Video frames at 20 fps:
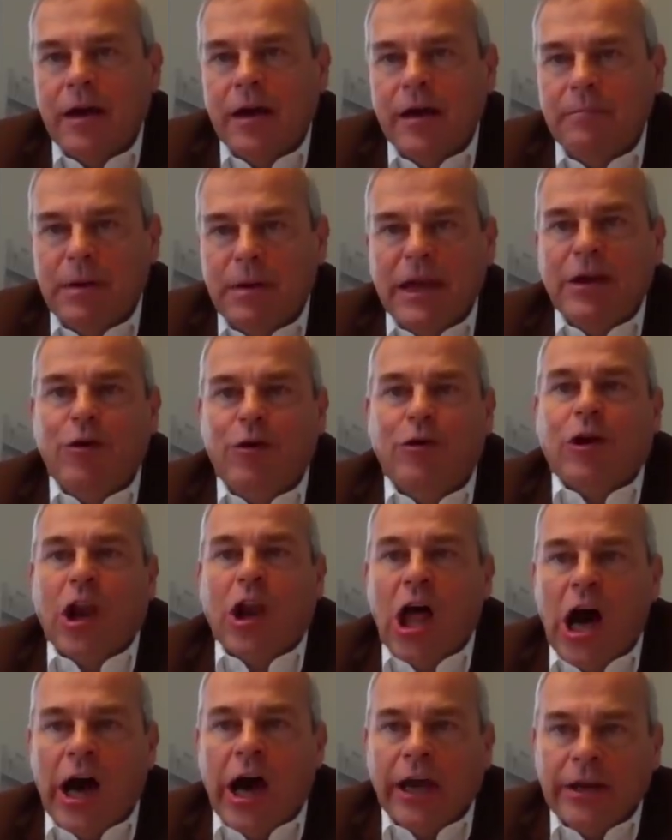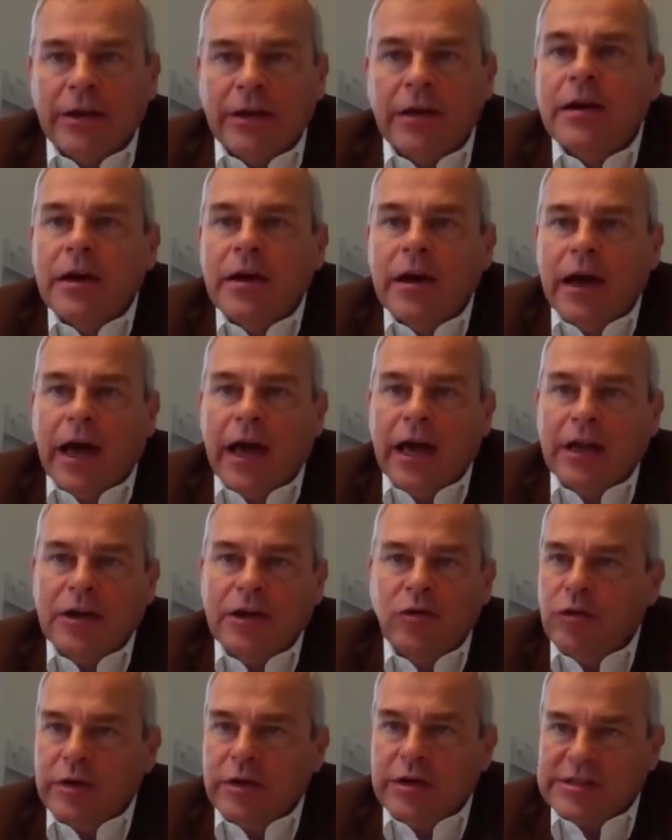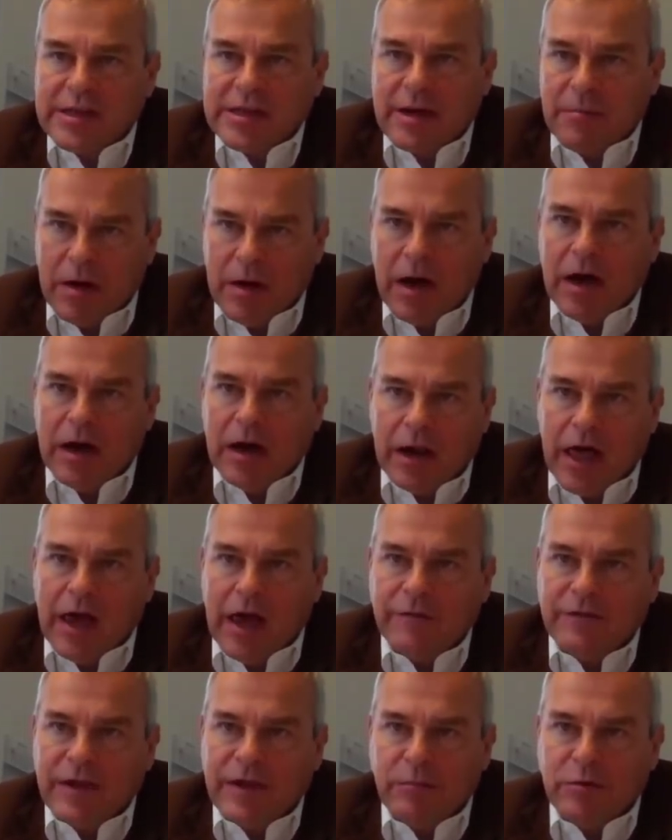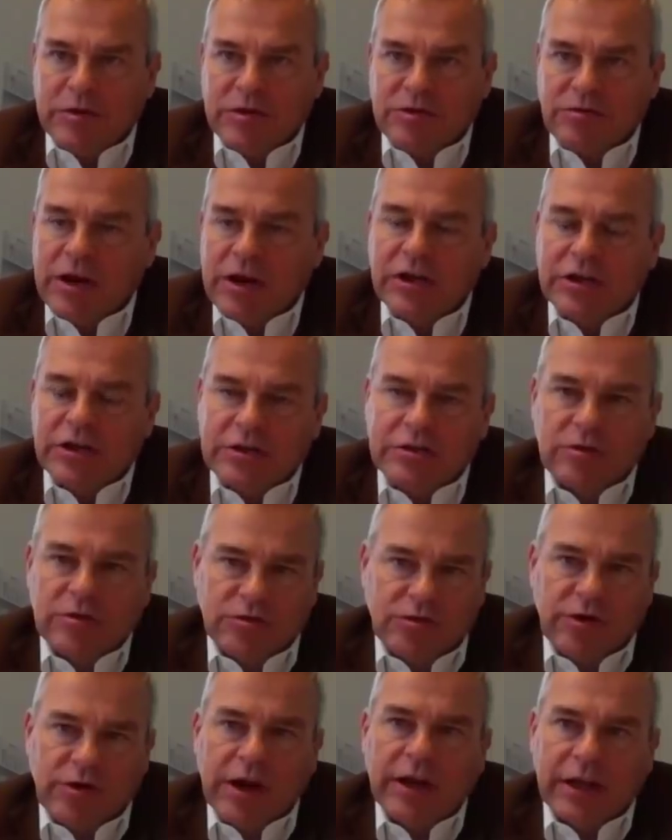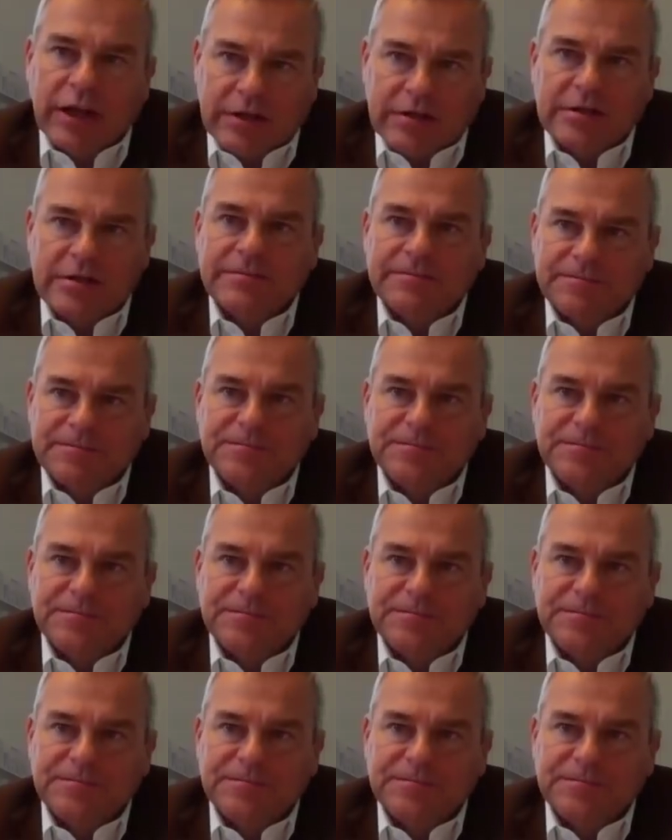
being online and doing some live demonstrations or trainings.